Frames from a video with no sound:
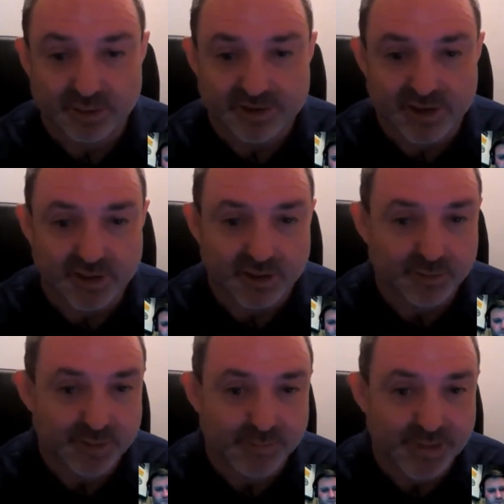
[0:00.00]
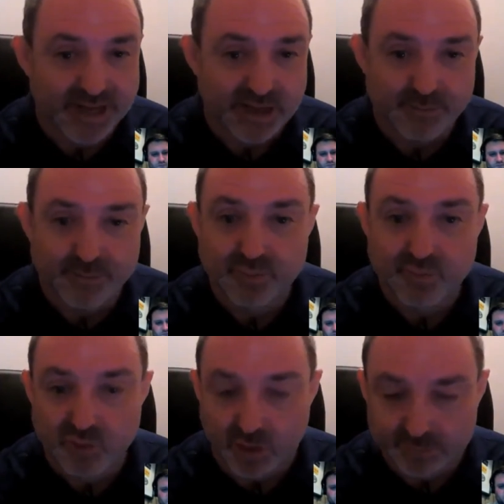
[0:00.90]
is going on with the beer,
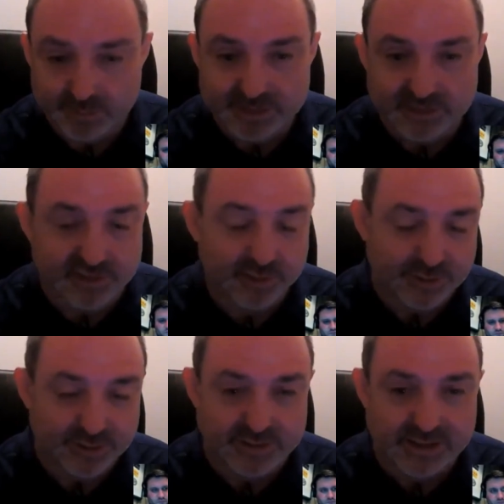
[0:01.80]
probably to do with